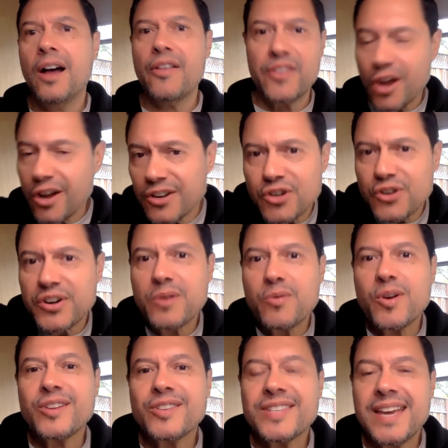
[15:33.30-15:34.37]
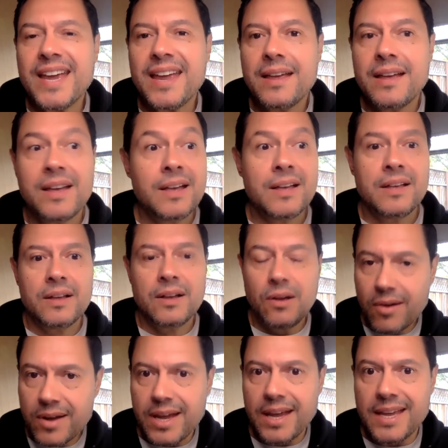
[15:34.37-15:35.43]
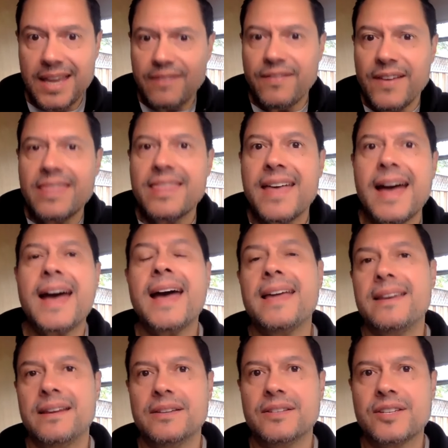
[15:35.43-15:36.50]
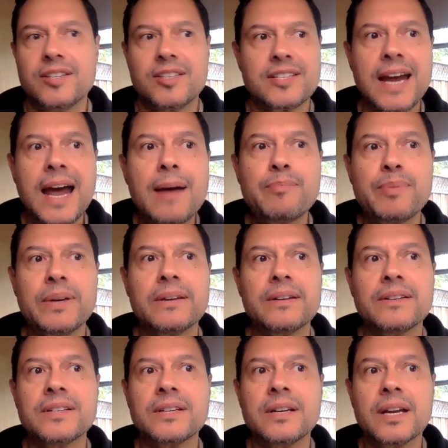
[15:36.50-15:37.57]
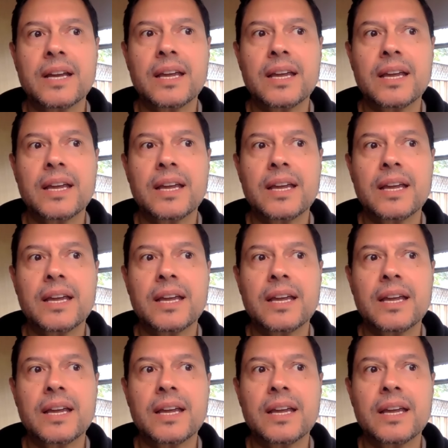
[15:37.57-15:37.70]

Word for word: On the contrary, we could say, okay, given that just happened,